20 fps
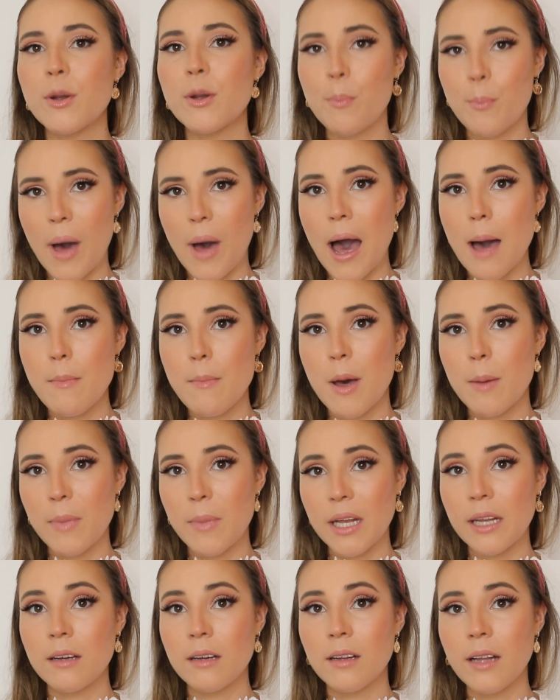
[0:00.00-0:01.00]
by my
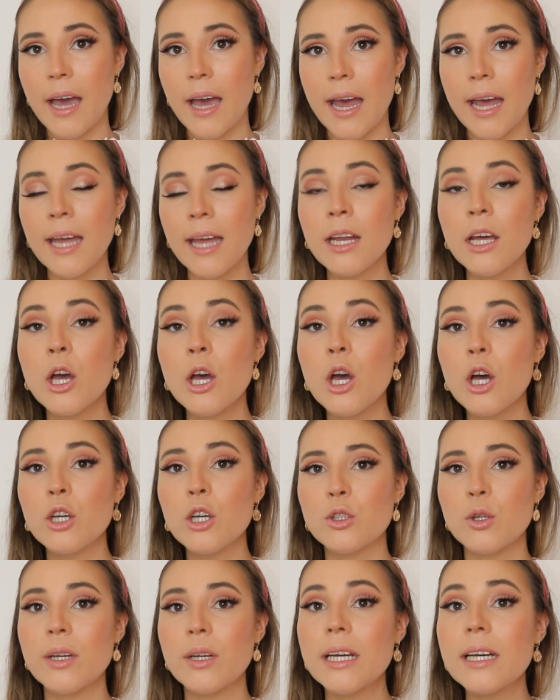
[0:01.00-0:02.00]
medical aid.
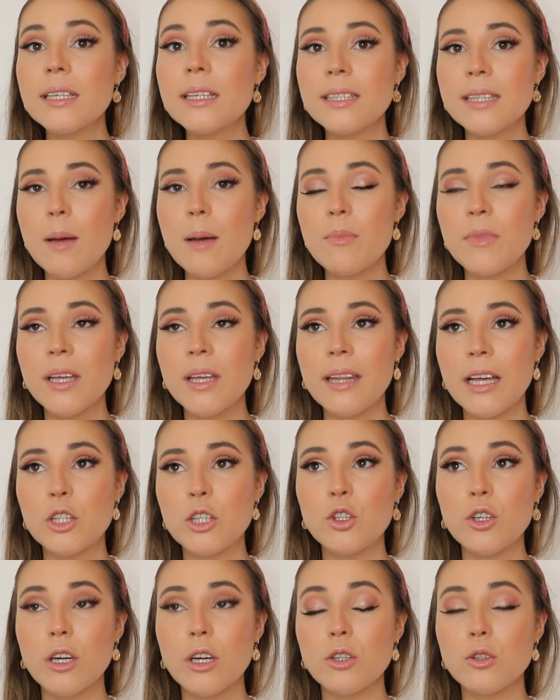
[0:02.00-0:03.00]
So it is something
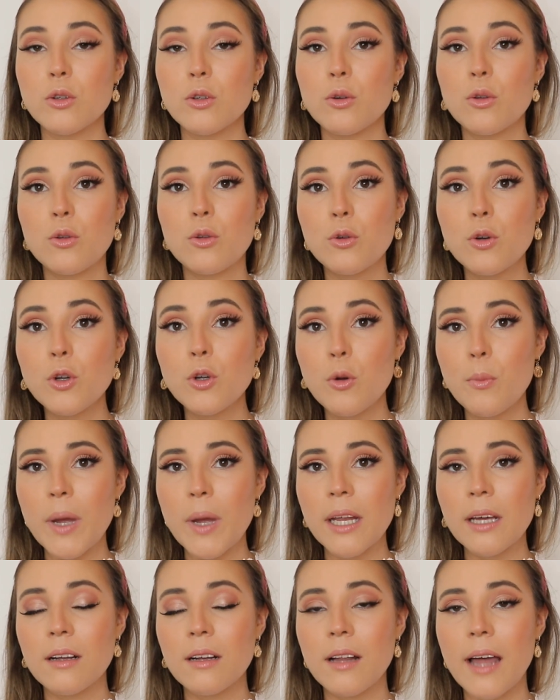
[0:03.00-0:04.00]
that you can do through your
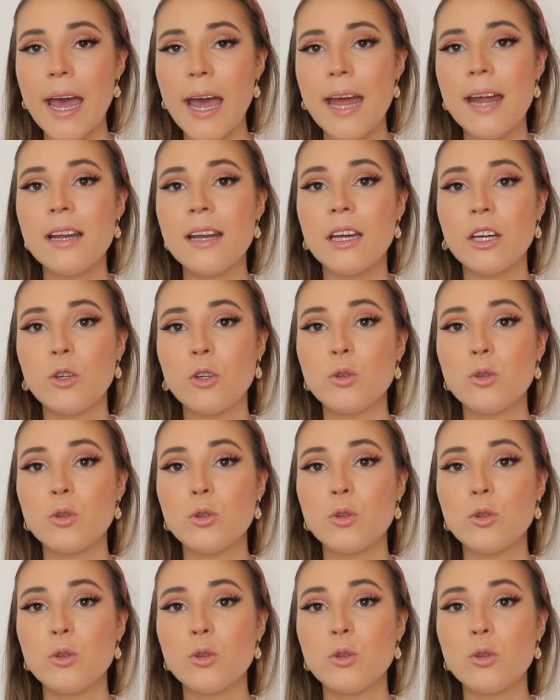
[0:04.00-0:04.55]
medical aid.